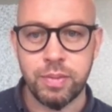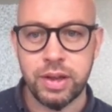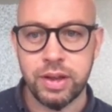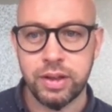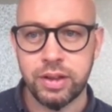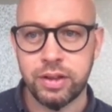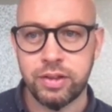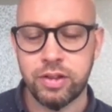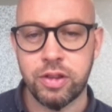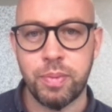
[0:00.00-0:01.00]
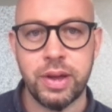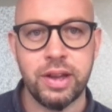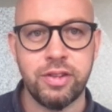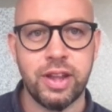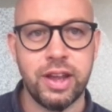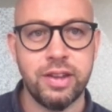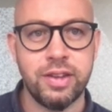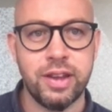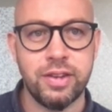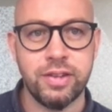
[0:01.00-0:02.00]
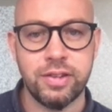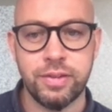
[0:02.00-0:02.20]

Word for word: me to the page that I intended.